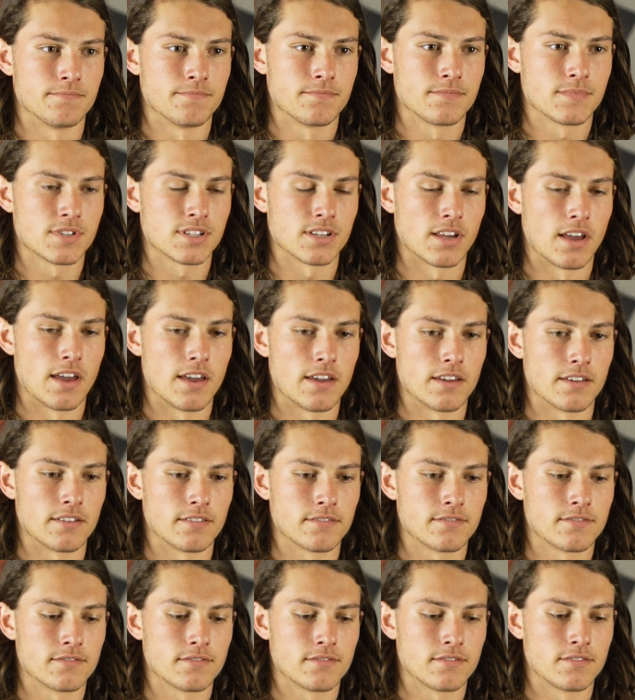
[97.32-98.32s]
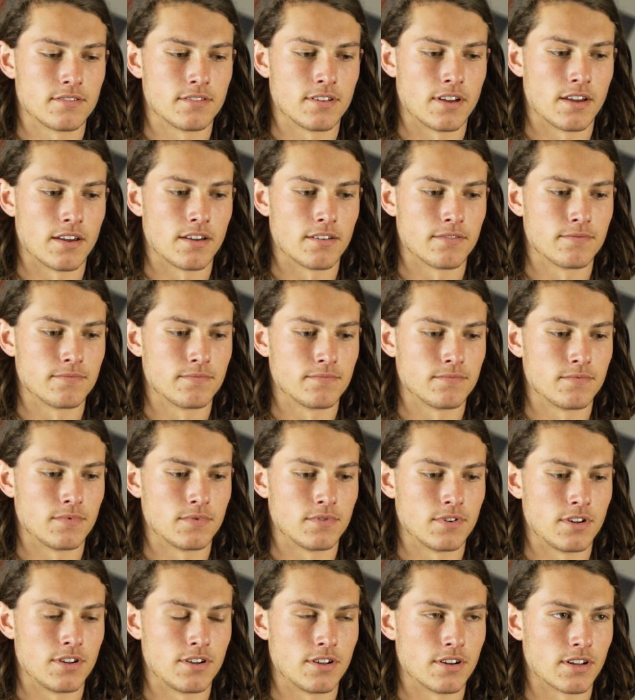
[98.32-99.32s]
saying, "Are
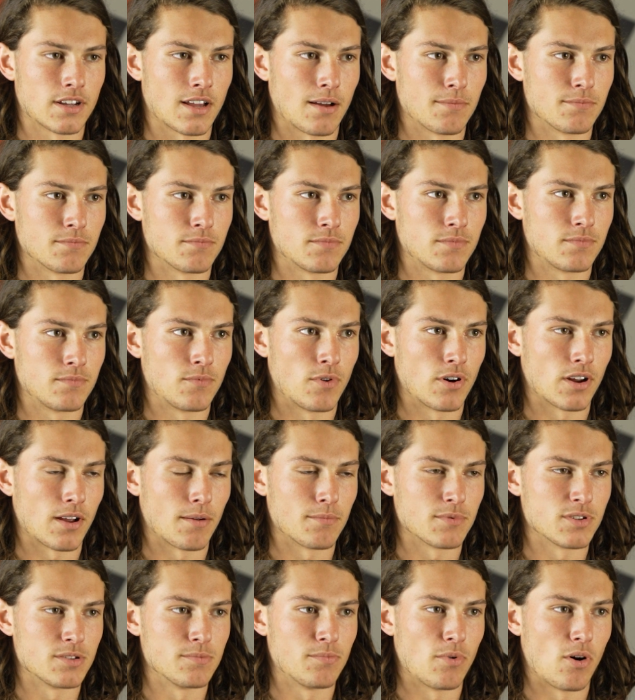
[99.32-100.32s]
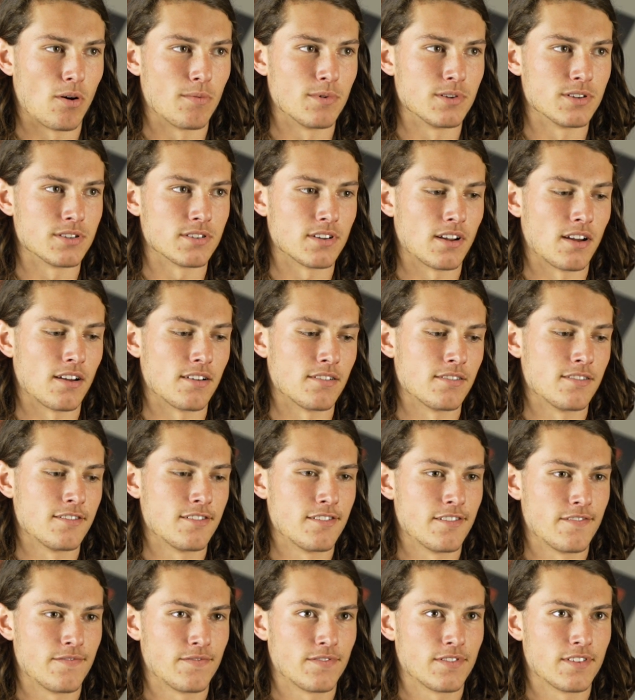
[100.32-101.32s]
you want to come to the Bombers?" And a
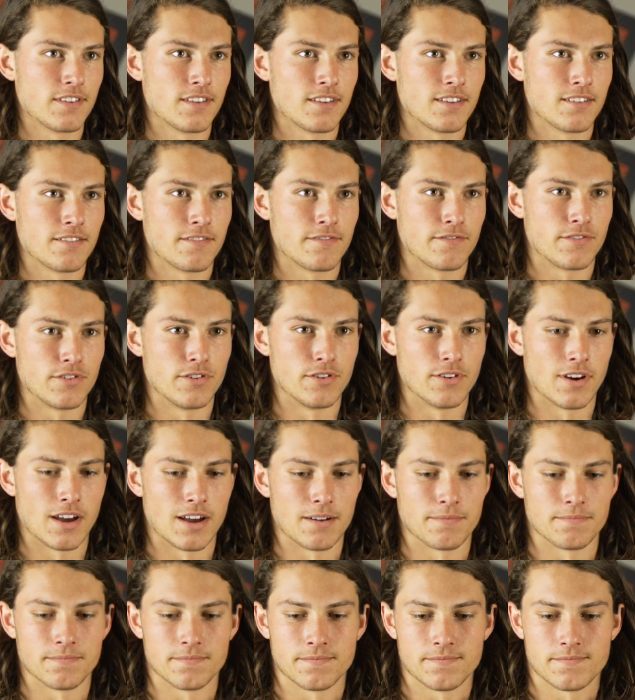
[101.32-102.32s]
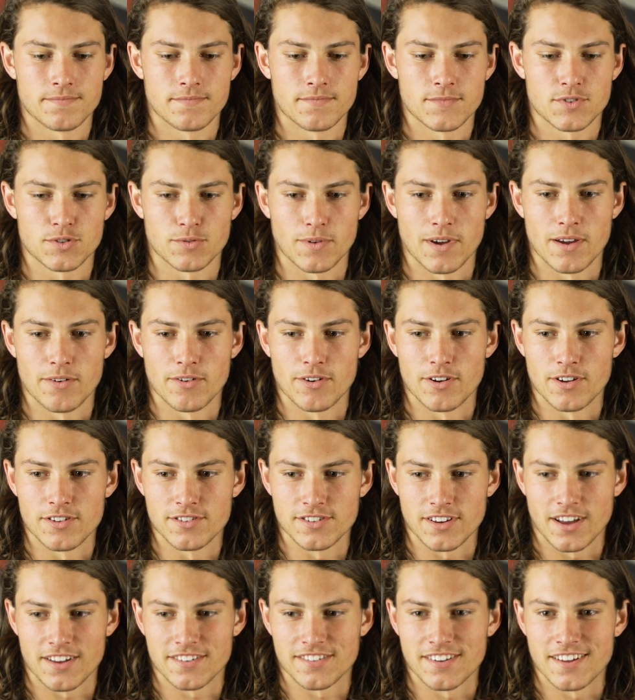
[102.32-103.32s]
few swear
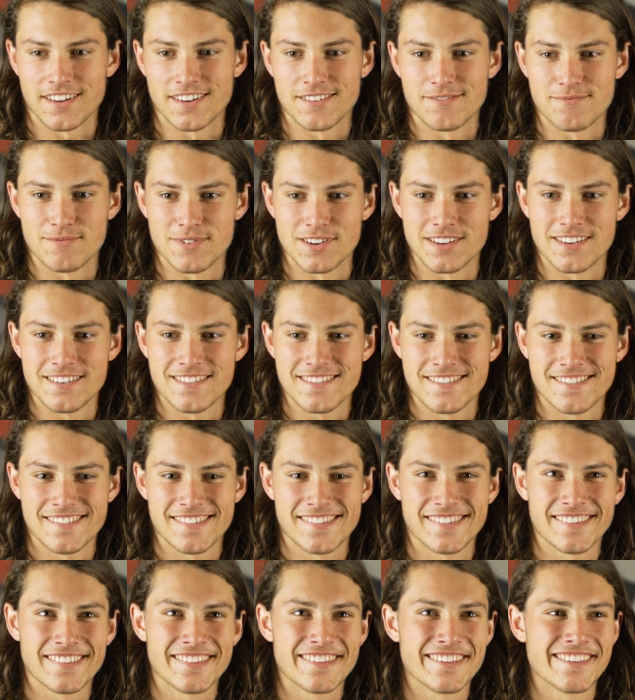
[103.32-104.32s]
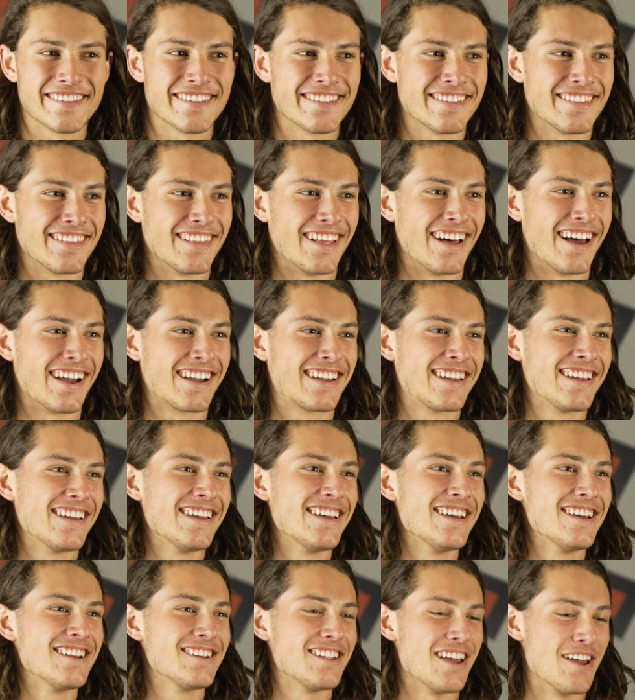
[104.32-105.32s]
words I said, but like
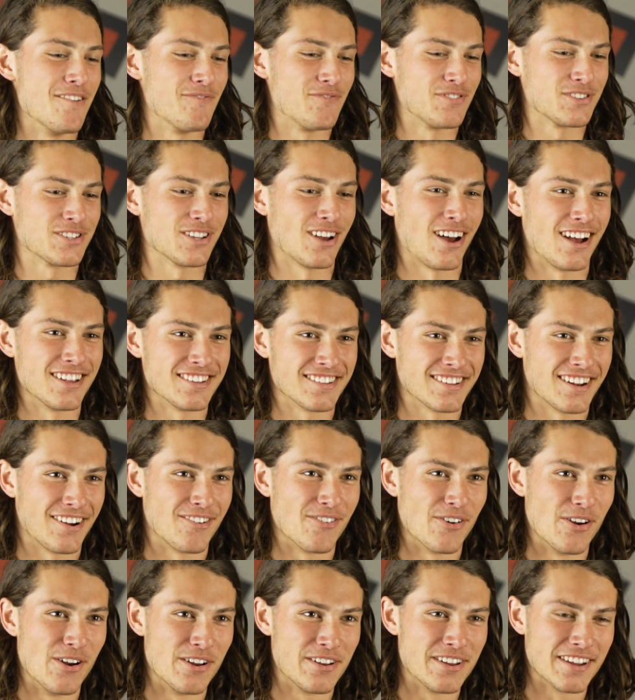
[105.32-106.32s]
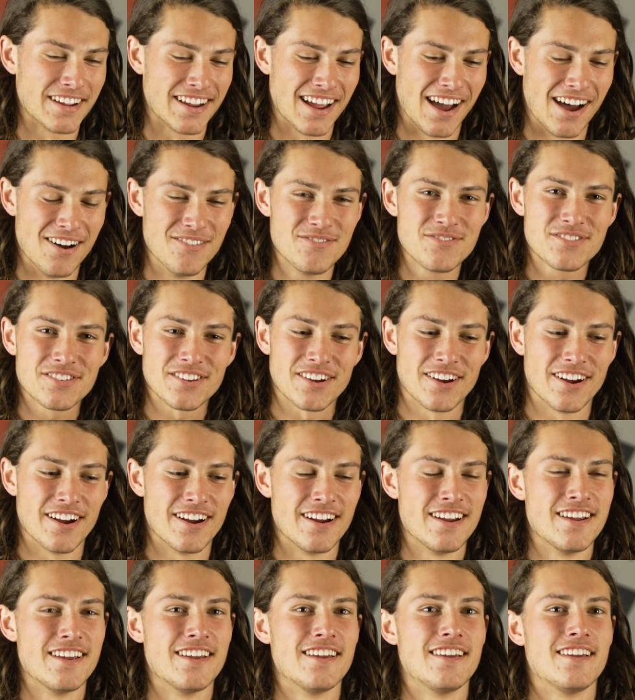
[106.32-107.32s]
to emphasise that I wanted to come.
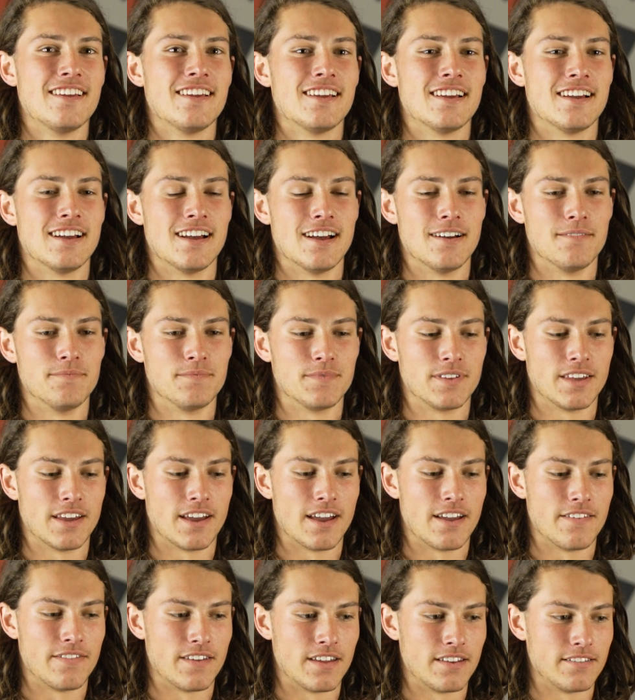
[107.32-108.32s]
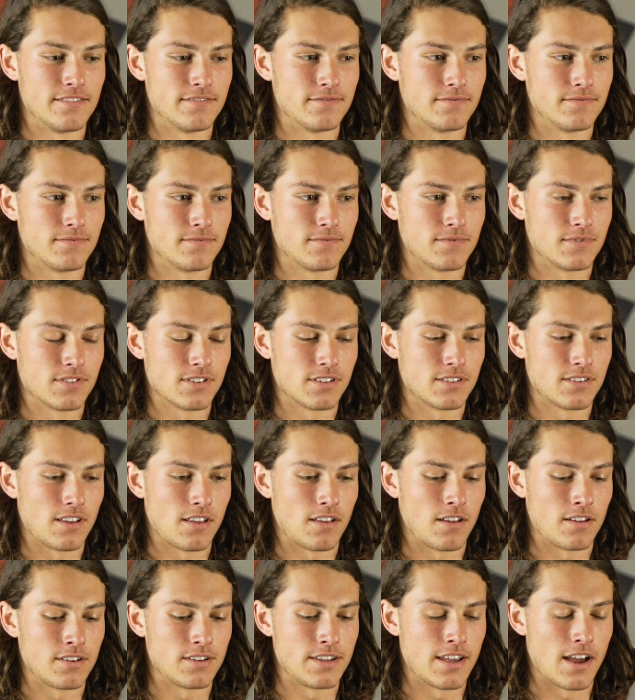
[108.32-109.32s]
So and then
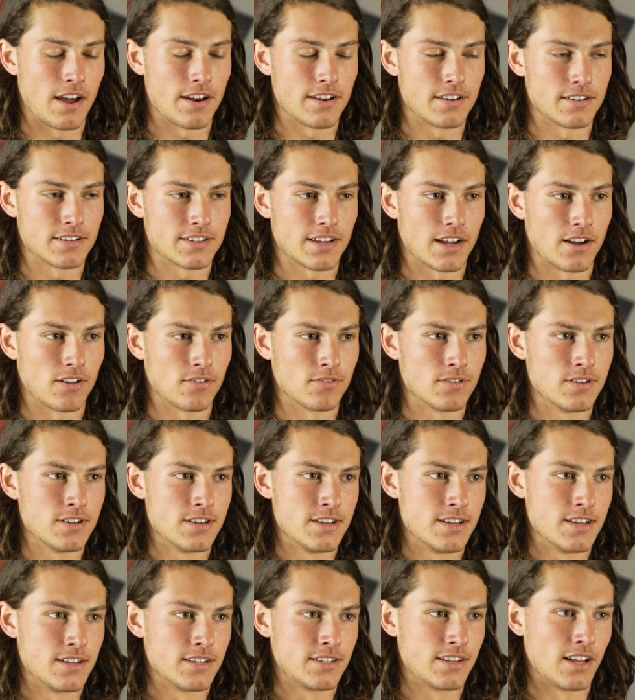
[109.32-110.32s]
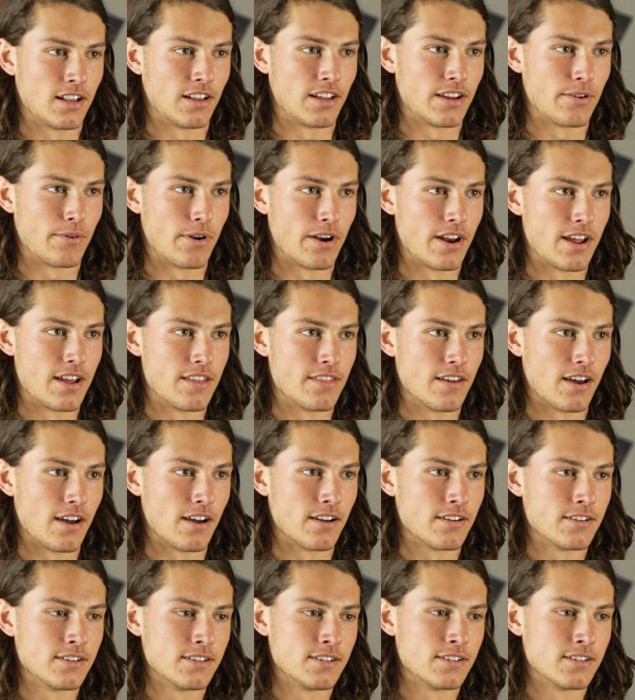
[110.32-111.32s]
I didn't tell anyone either.